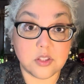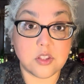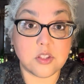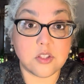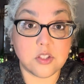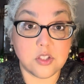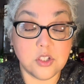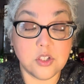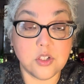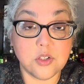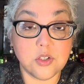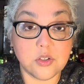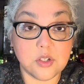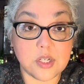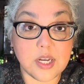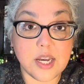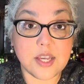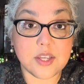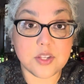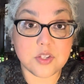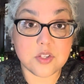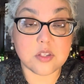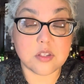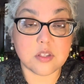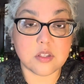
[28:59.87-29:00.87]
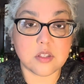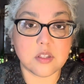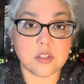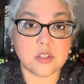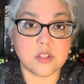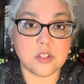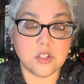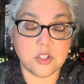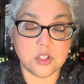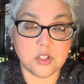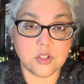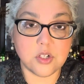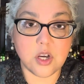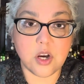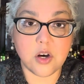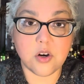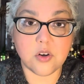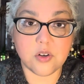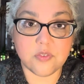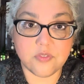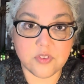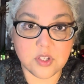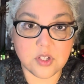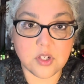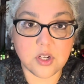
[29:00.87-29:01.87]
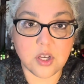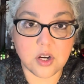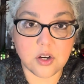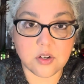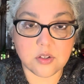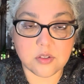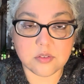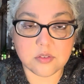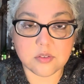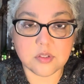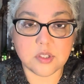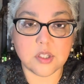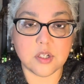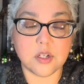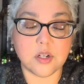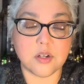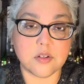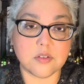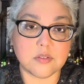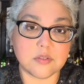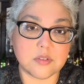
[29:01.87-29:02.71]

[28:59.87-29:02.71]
you guys, you know if you know, you know,